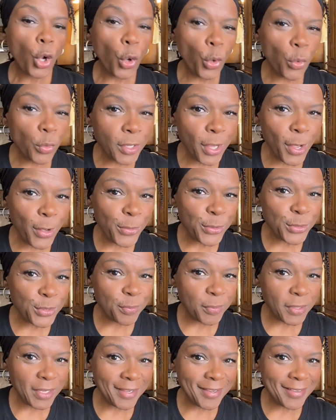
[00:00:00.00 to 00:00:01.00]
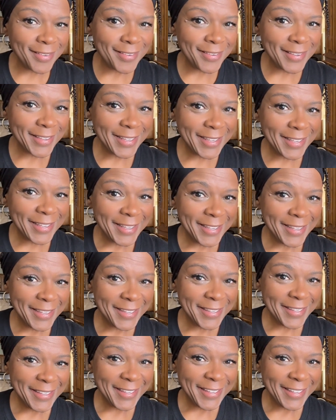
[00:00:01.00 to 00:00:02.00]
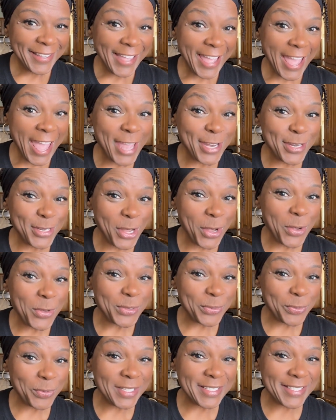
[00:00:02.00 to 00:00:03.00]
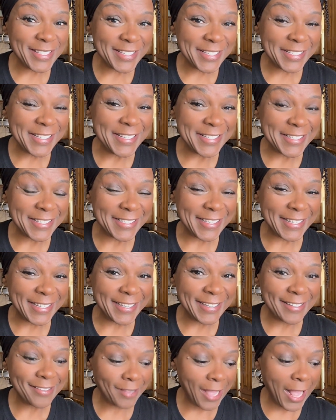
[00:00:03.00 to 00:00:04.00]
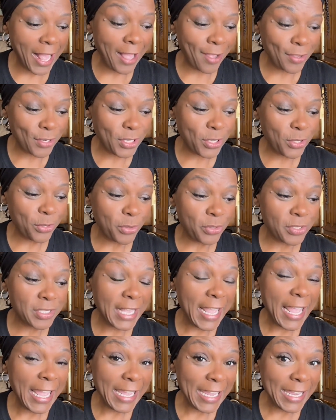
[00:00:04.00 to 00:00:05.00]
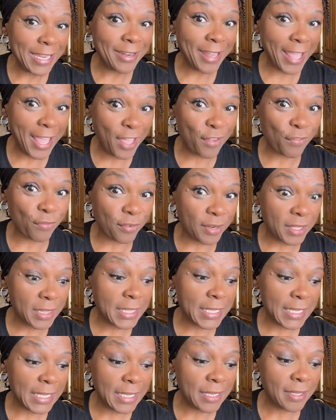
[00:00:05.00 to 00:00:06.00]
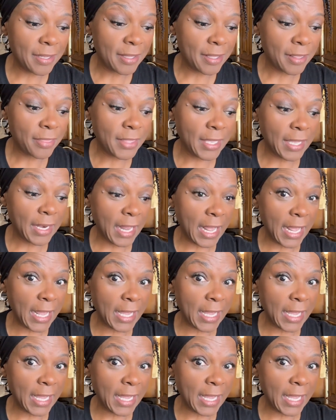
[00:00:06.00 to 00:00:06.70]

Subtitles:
Who knows me and knows what seasoning I use in everything that